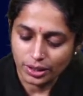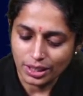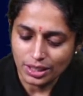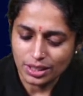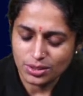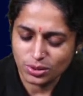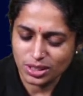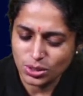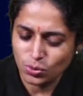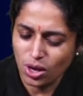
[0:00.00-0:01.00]
Okay, so
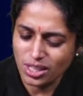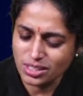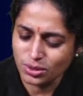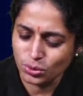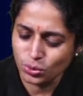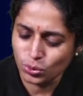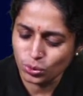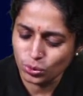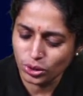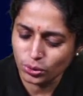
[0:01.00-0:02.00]
this was
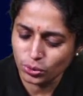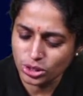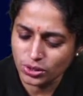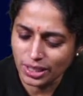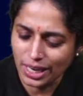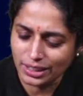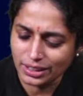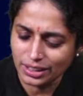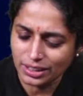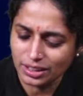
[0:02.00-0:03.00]
during
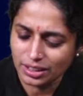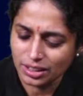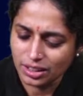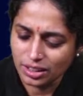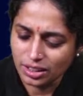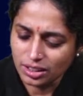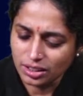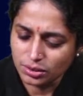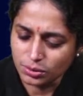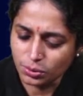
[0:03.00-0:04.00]
2019.
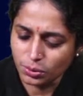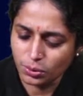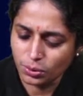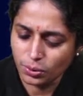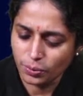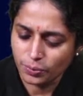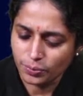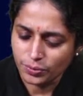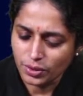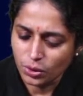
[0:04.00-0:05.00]
So,
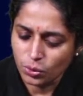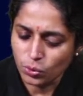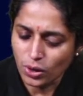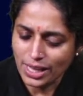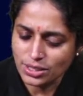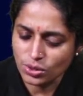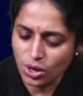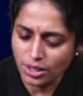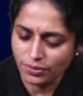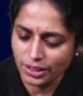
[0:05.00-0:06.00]
who has
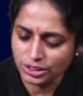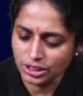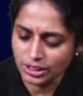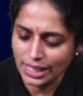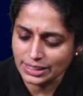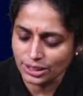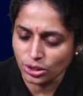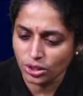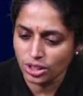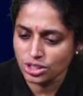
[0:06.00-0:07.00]
not functioned as
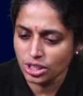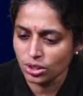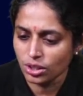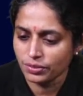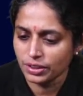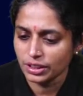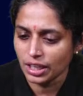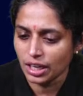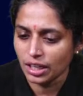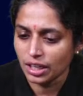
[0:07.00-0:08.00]
Attorney General of
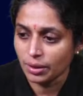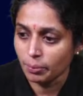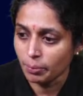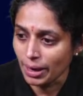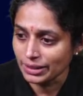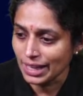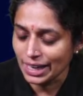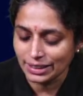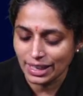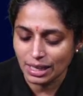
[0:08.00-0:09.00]
India? By
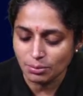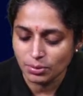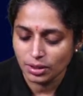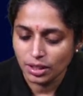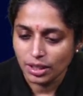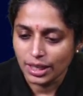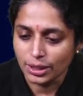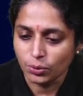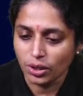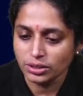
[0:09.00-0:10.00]
that time,
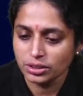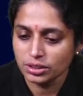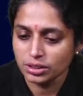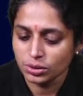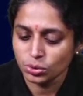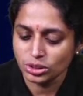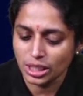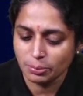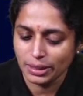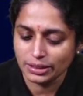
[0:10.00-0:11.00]
it was
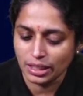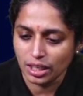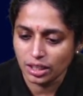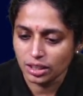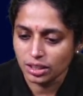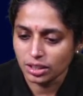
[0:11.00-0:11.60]
Tushar Mehta.